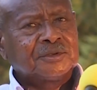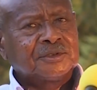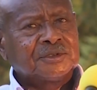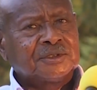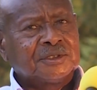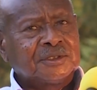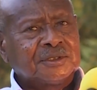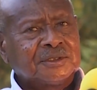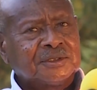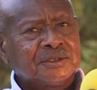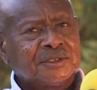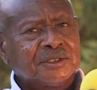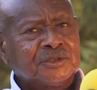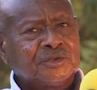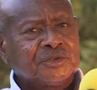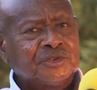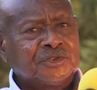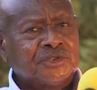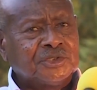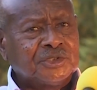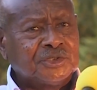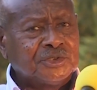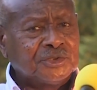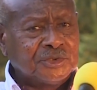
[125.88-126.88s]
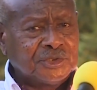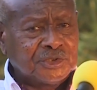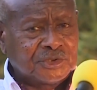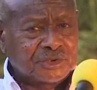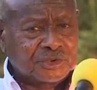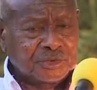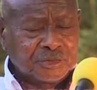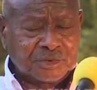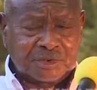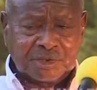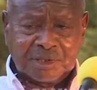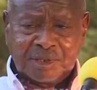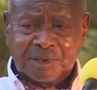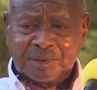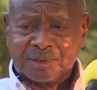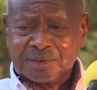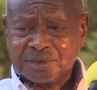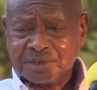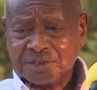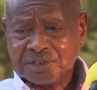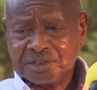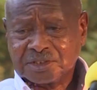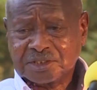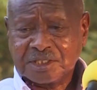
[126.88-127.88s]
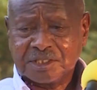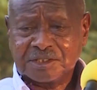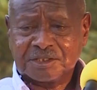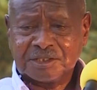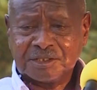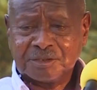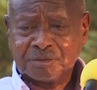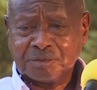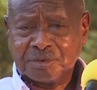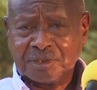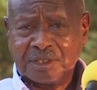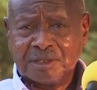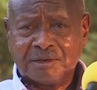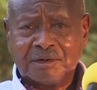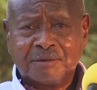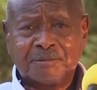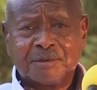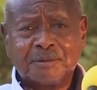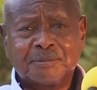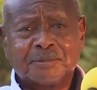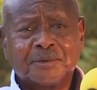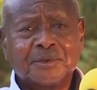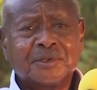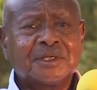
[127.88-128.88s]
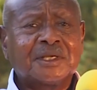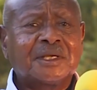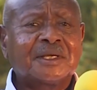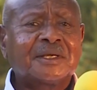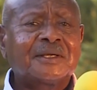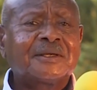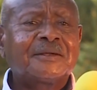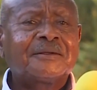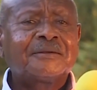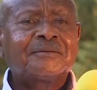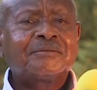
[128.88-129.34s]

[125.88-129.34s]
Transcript: The residual issue which I was discussing with our people here